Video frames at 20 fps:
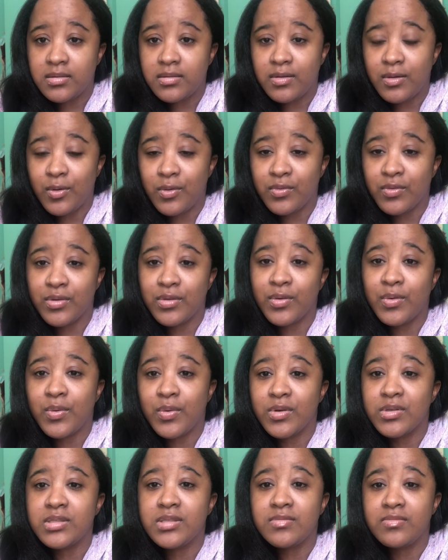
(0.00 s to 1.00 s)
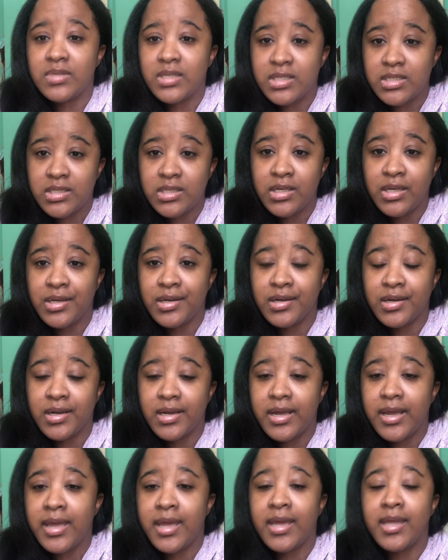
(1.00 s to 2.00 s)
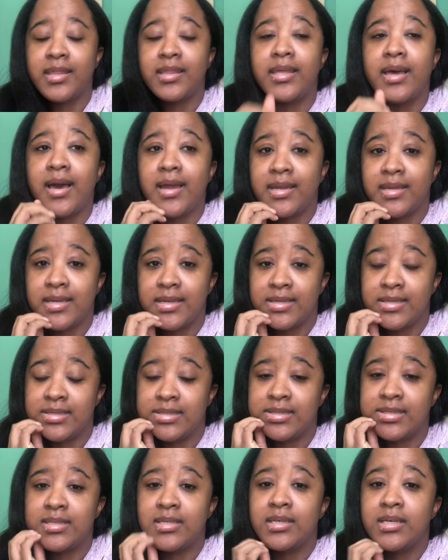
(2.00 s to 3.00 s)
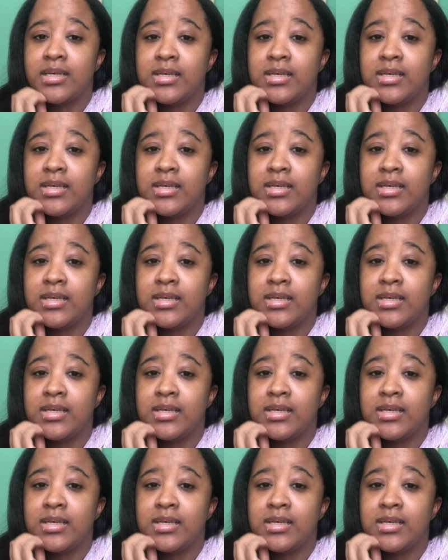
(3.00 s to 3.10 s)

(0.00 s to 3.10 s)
over the course of this year, and that is